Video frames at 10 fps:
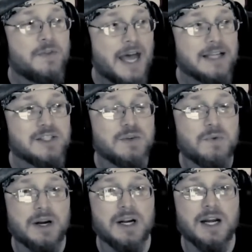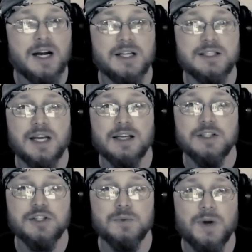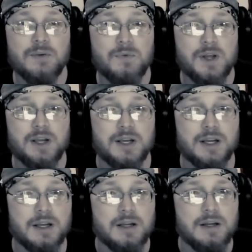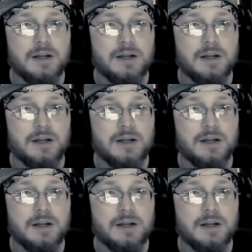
That's a very unintelligent way of thinking.